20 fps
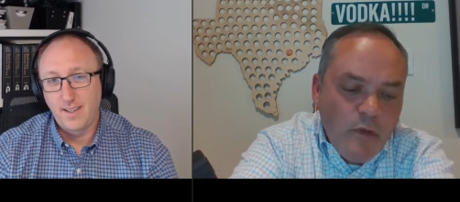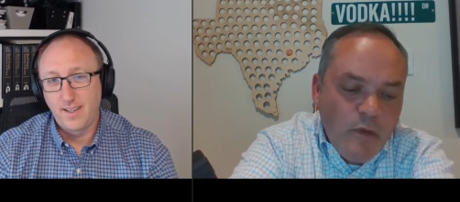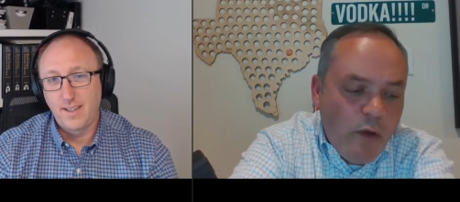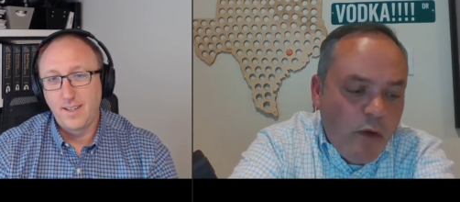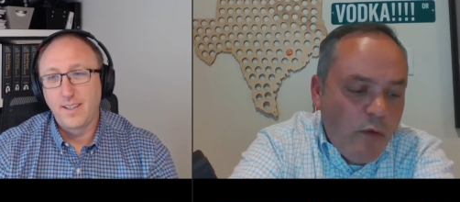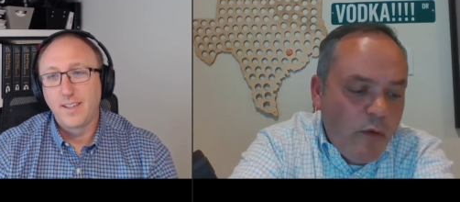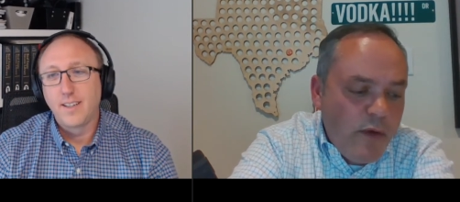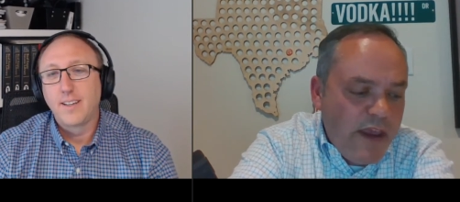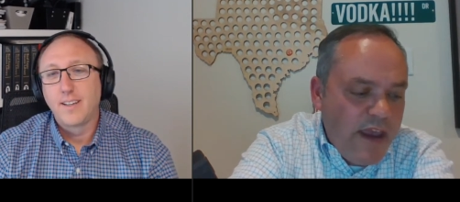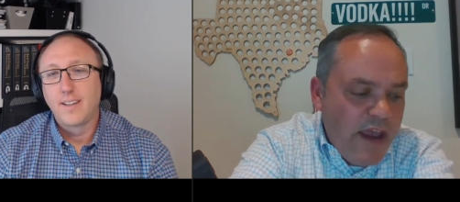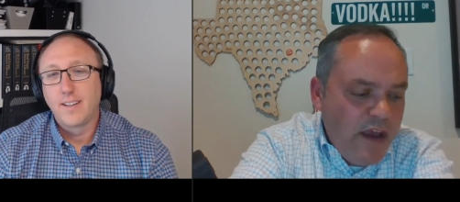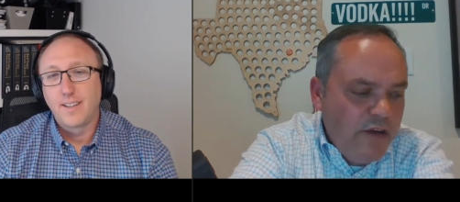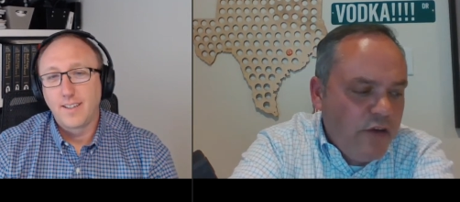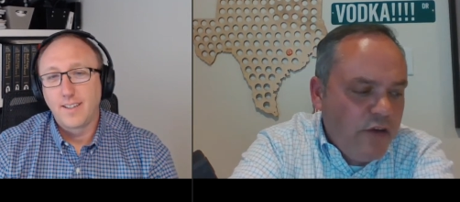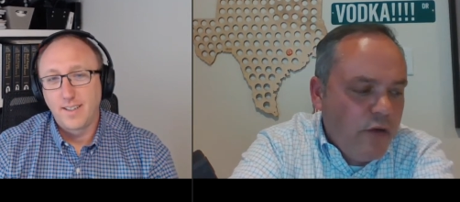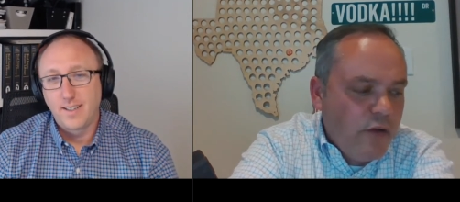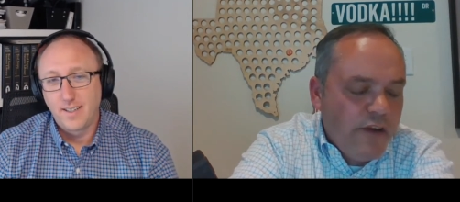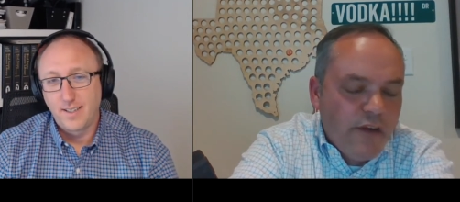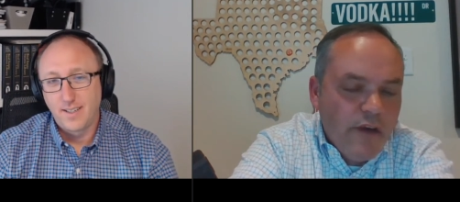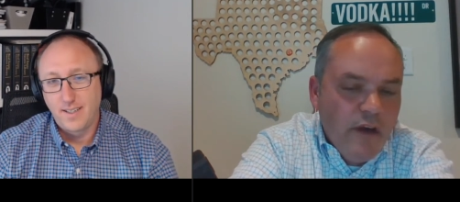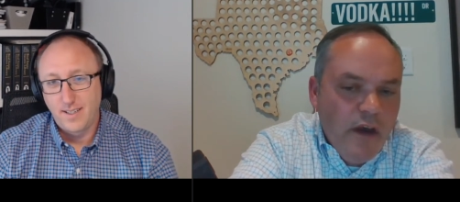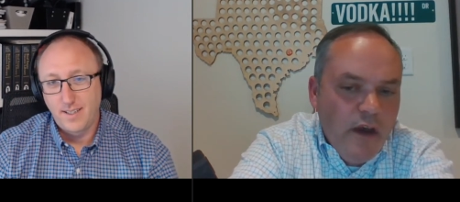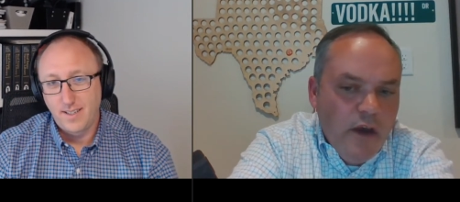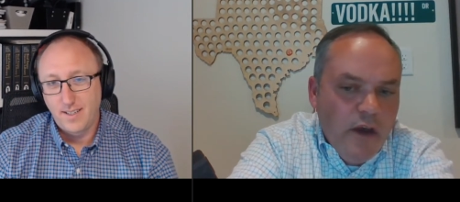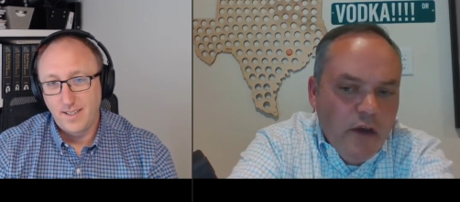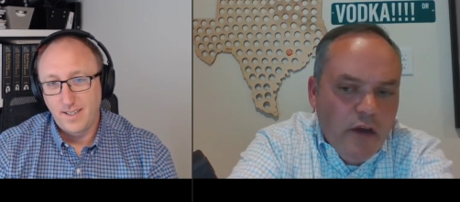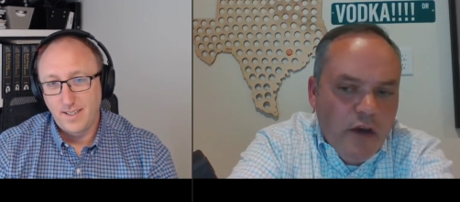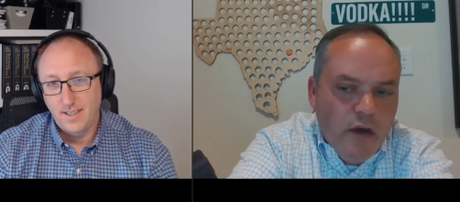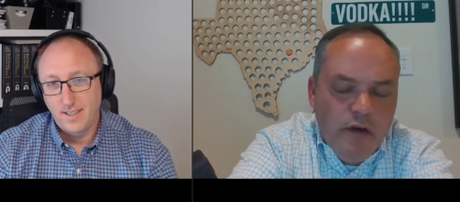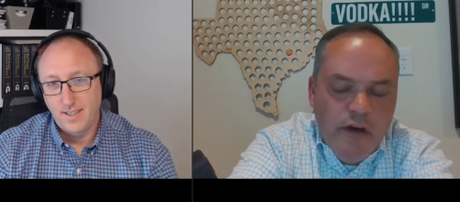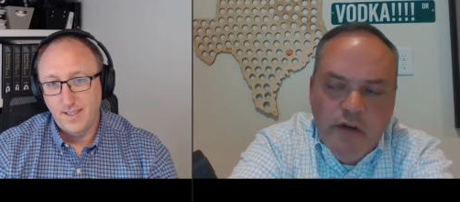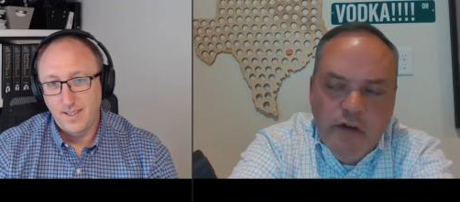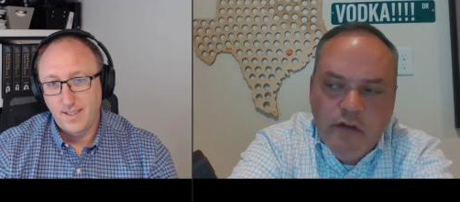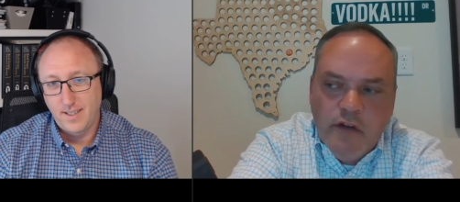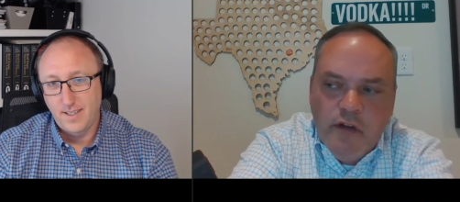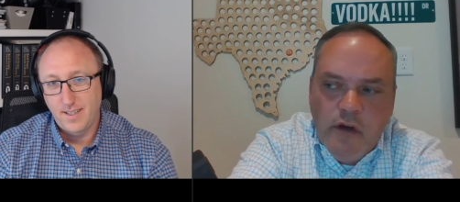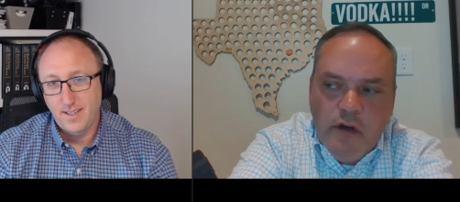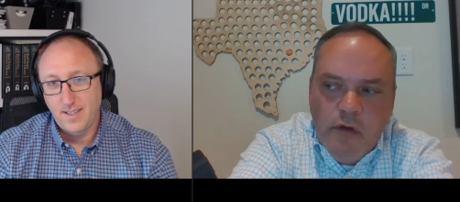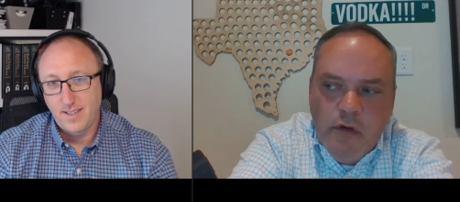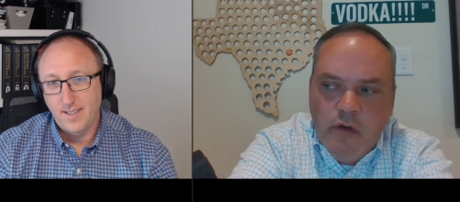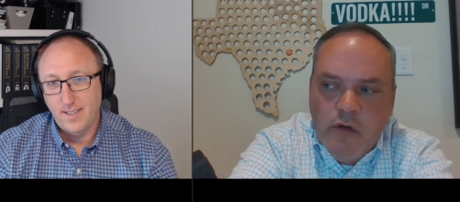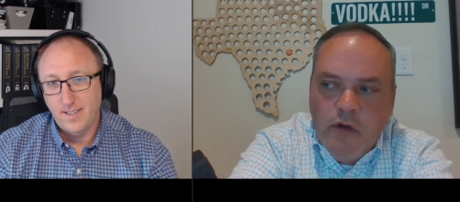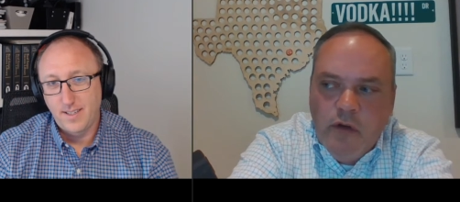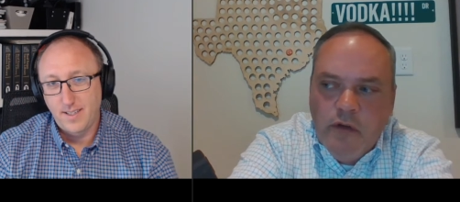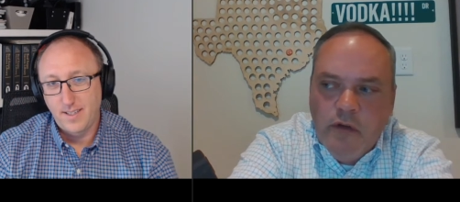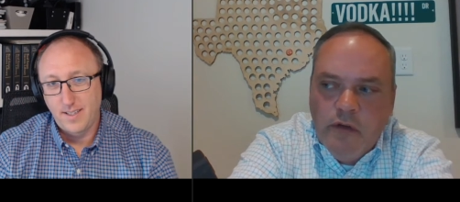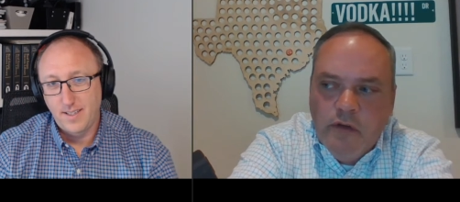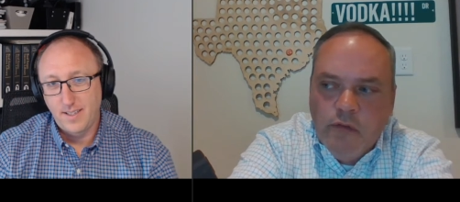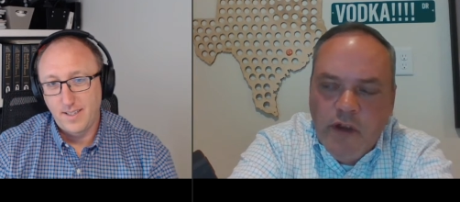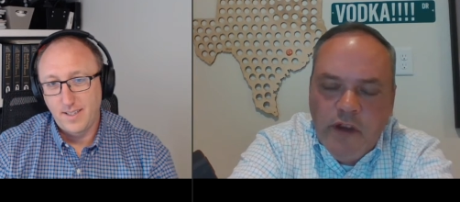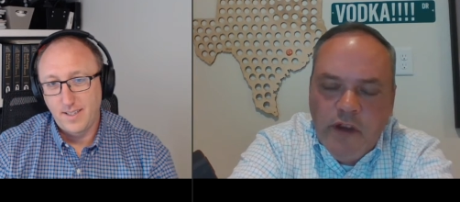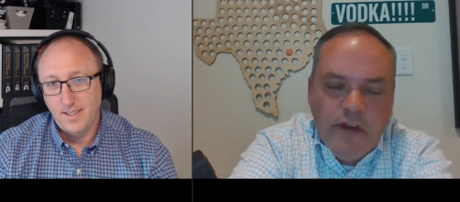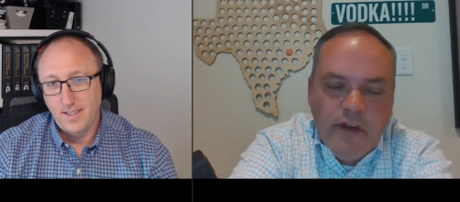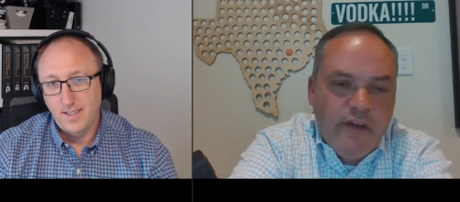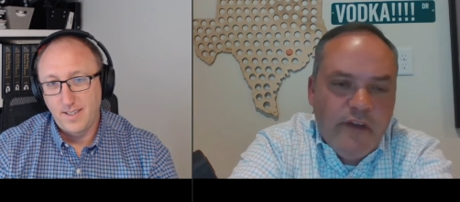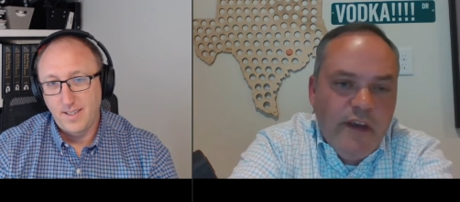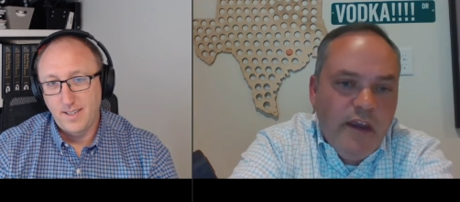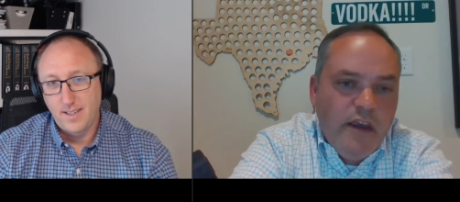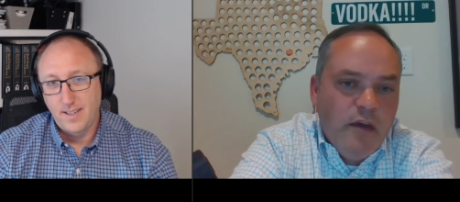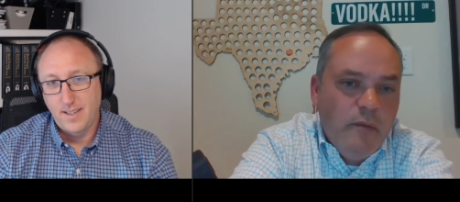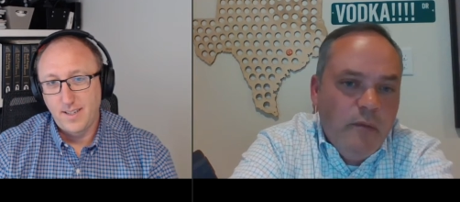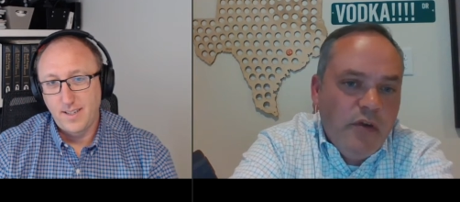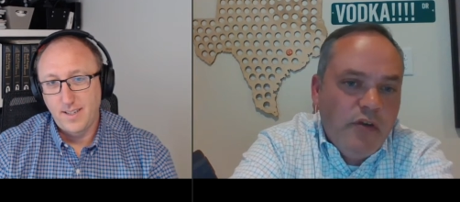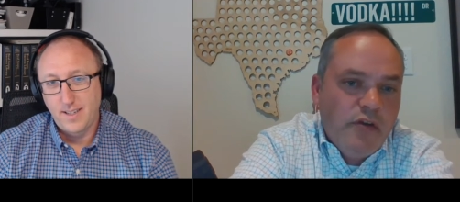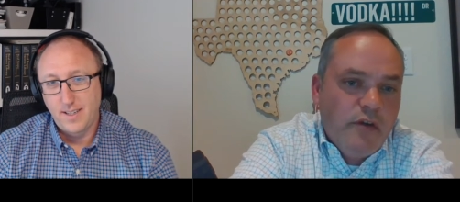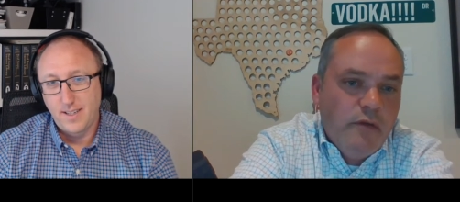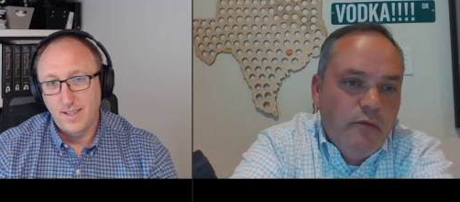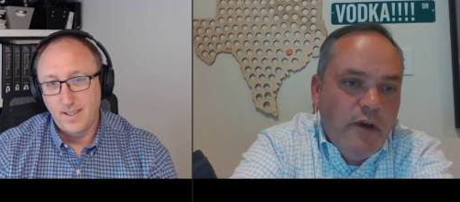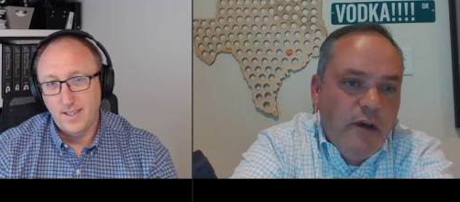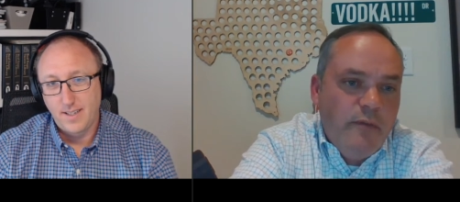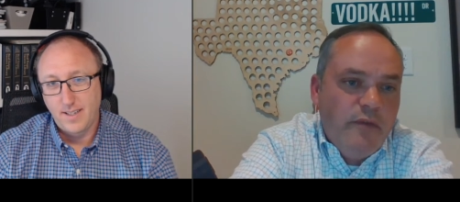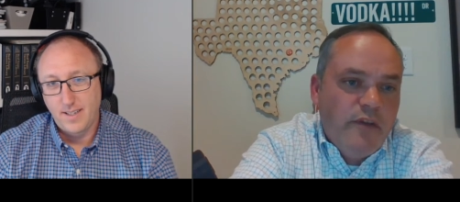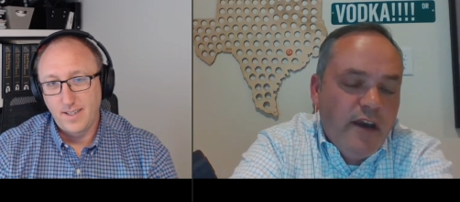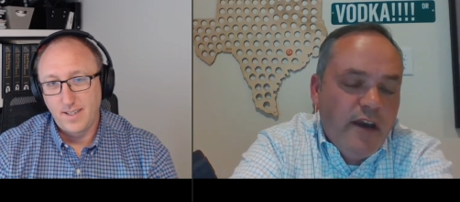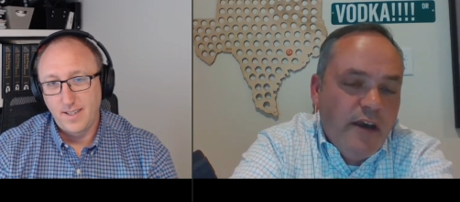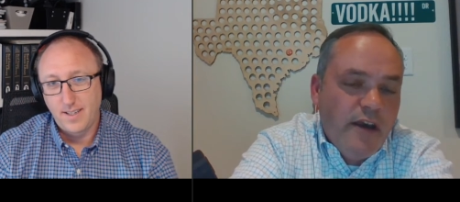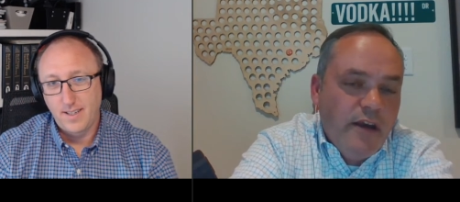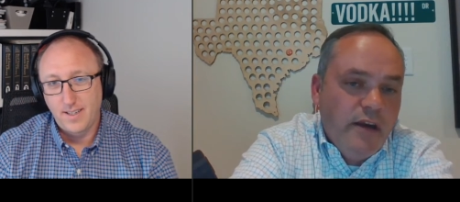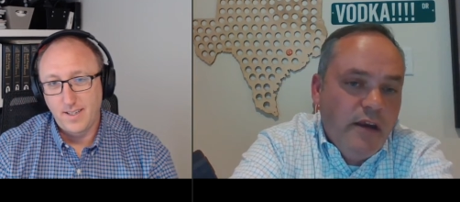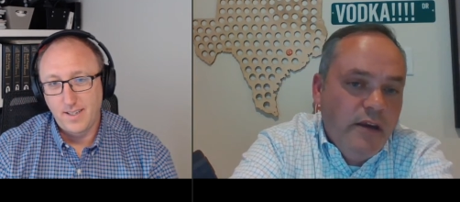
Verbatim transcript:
Speaker 1: But what we can do is go to your local real estate commission website.